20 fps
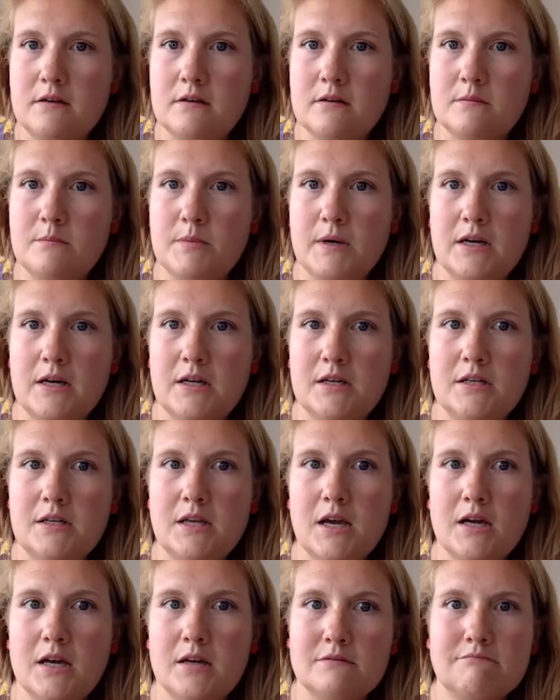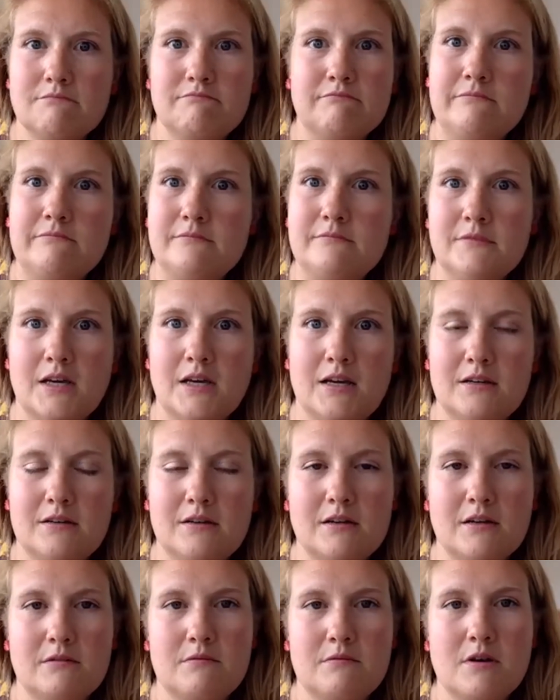but yeah,
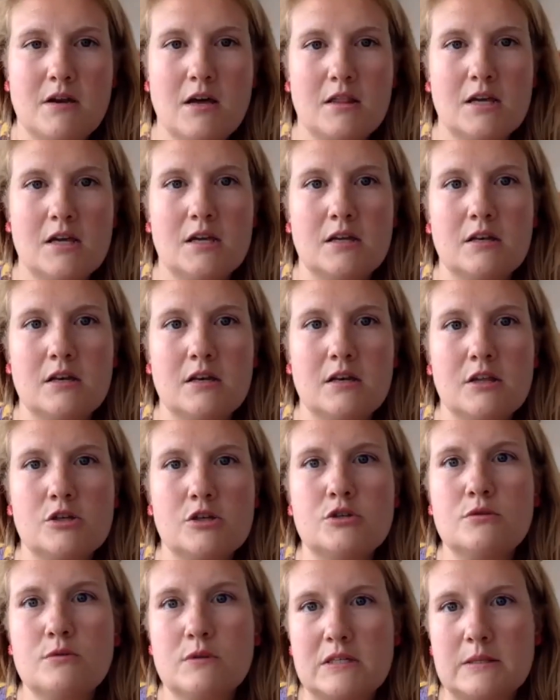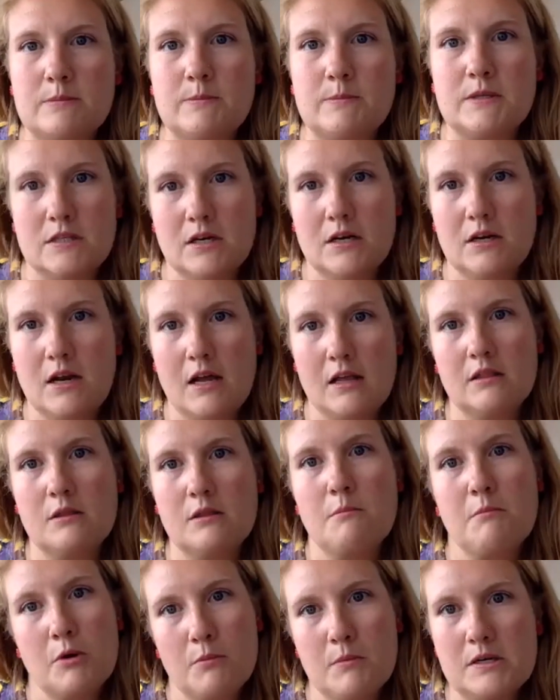nothing too explicit at the
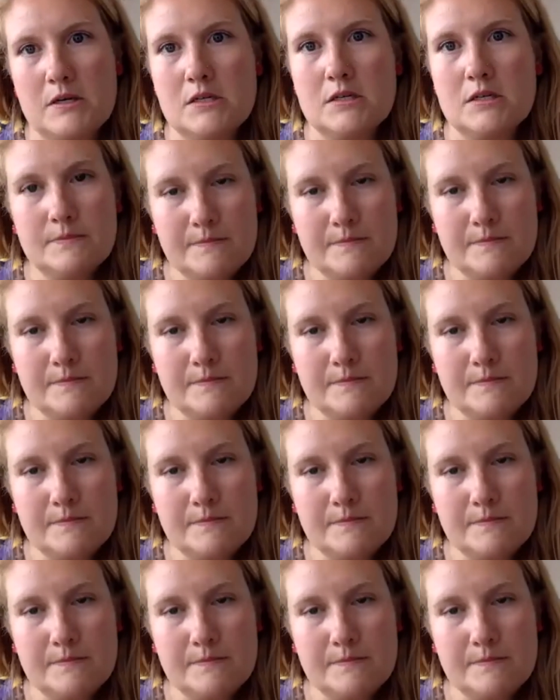moment.